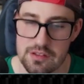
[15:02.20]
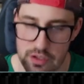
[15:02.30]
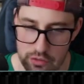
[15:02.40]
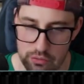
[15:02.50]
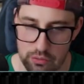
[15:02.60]

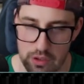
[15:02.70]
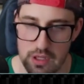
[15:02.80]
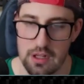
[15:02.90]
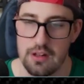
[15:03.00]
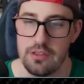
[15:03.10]
2,
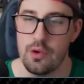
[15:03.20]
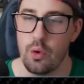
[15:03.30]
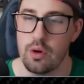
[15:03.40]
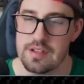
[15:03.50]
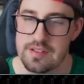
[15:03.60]

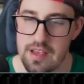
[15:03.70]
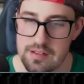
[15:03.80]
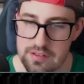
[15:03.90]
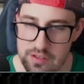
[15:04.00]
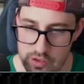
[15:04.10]
Norris
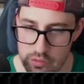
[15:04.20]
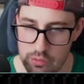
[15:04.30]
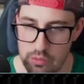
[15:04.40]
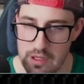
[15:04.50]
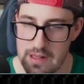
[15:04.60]
has
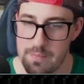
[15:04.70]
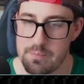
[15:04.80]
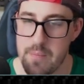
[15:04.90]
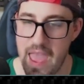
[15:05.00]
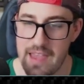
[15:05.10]
2,
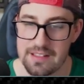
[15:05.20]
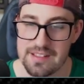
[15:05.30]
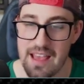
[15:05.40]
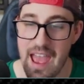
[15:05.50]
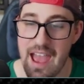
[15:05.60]

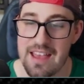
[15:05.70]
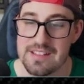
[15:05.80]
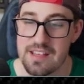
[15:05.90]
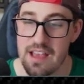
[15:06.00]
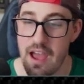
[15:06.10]
Max
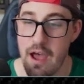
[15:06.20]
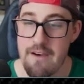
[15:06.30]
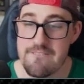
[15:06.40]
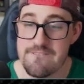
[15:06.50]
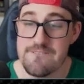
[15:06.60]
has
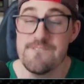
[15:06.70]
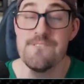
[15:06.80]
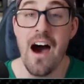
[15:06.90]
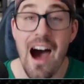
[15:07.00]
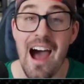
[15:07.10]

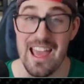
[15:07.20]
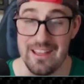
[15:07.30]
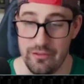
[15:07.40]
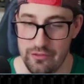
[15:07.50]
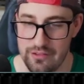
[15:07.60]

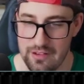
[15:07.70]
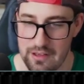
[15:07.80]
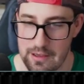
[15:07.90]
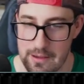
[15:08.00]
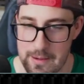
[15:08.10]
5,
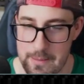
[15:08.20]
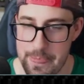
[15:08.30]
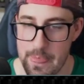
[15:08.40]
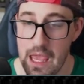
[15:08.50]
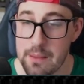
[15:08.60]

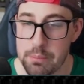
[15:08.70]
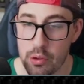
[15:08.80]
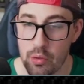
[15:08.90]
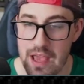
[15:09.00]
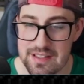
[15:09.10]
and
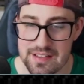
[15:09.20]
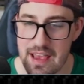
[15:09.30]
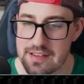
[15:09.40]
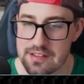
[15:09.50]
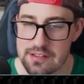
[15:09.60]
Perez
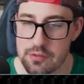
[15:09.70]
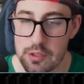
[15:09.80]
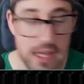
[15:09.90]
has 3.